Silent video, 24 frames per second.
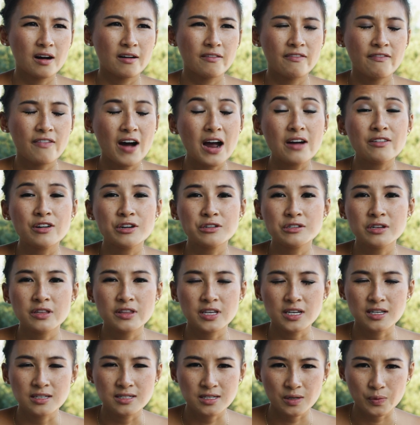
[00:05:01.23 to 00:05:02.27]
500
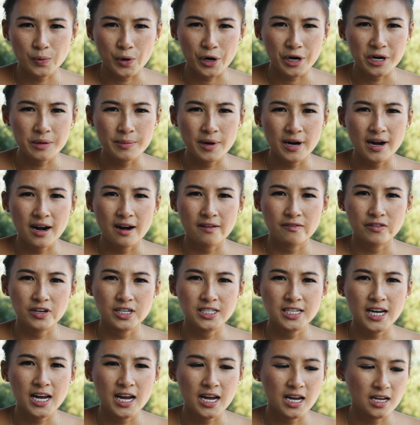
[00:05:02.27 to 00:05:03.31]
things to worry about every
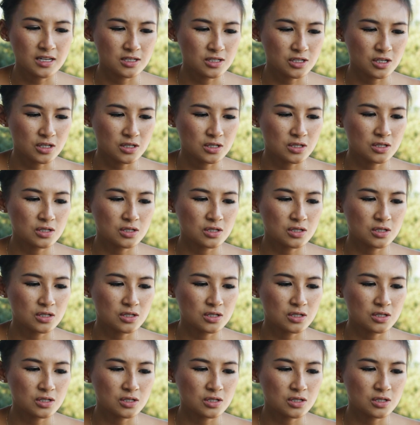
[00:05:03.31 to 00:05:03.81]
day is just